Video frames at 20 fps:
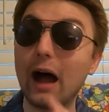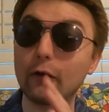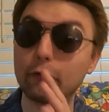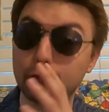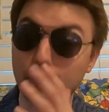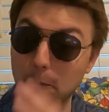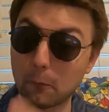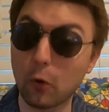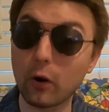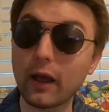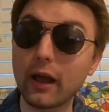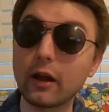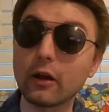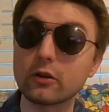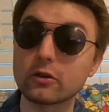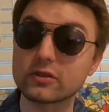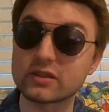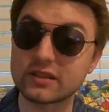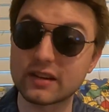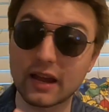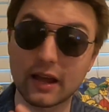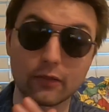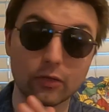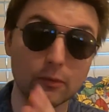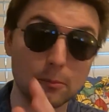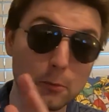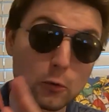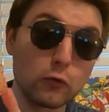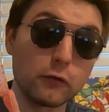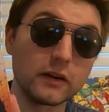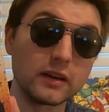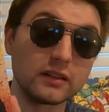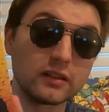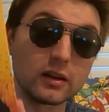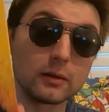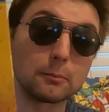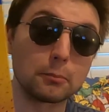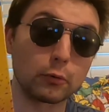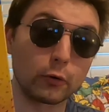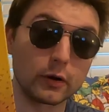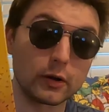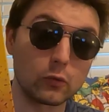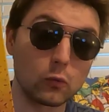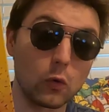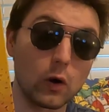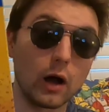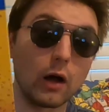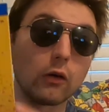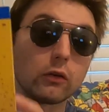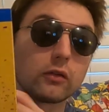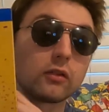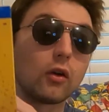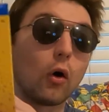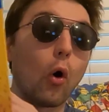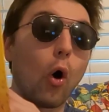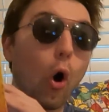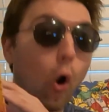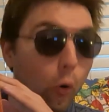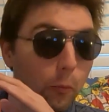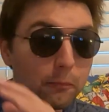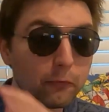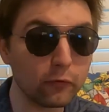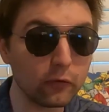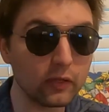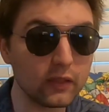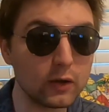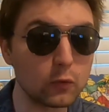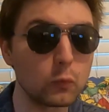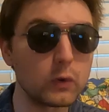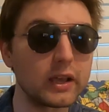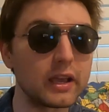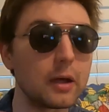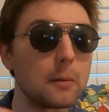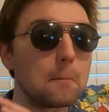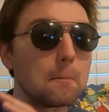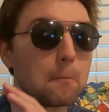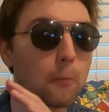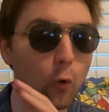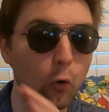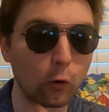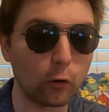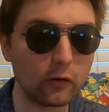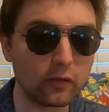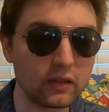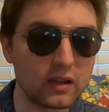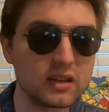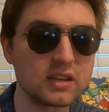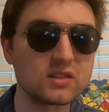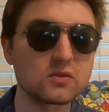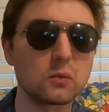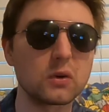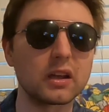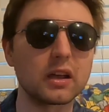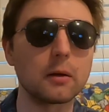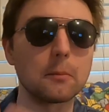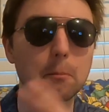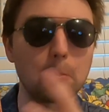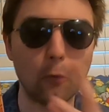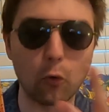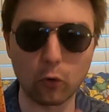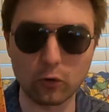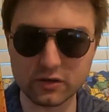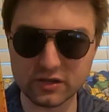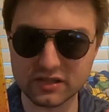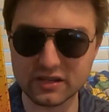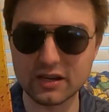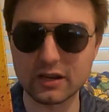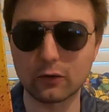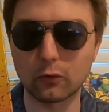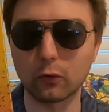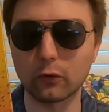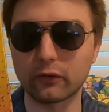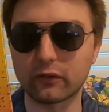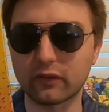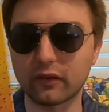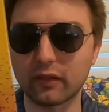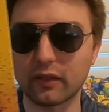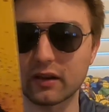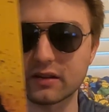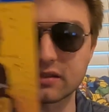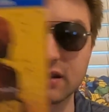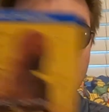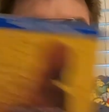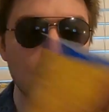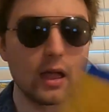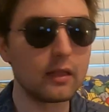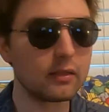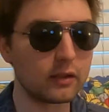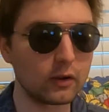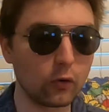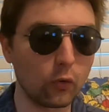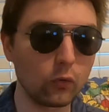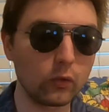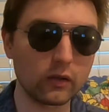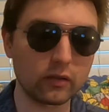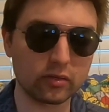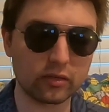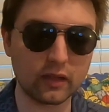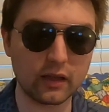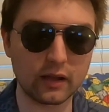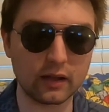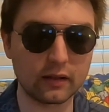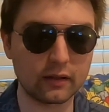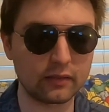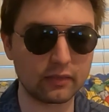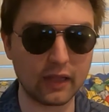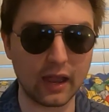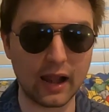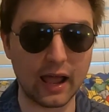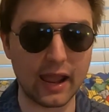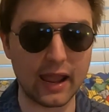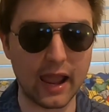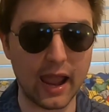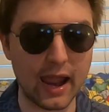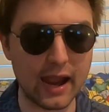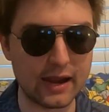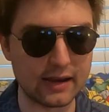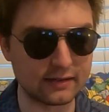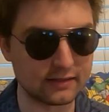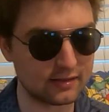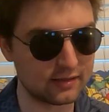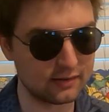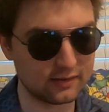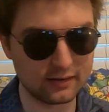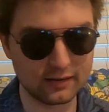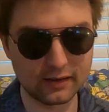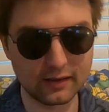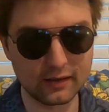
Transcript: from what I understand, the movie did pretty well, so hopefully we get more of these, we get more sequels to this. The only thing that I hate,